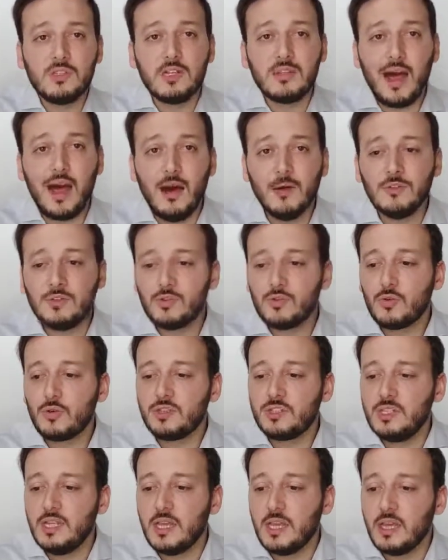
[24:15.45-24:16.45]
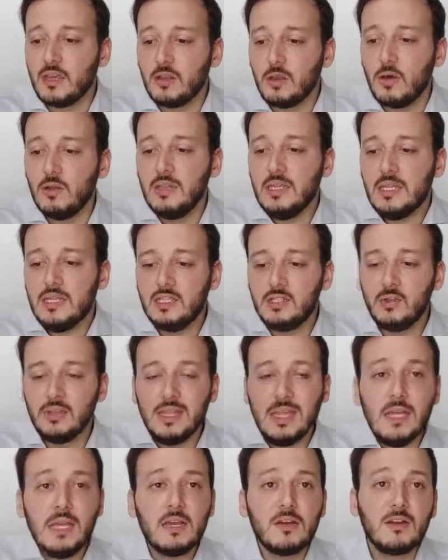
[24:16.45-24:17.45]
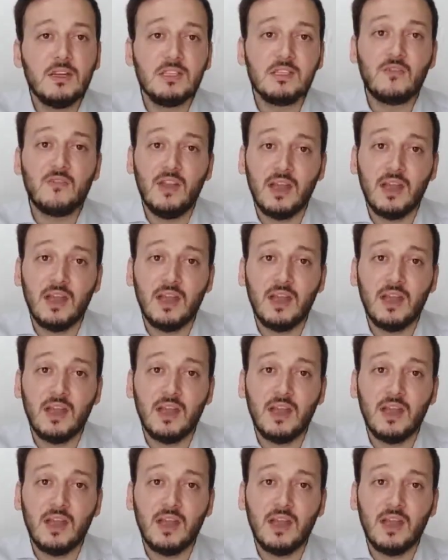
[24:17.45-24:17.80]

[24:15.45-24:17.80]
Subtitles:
that outsourcing leads to an increased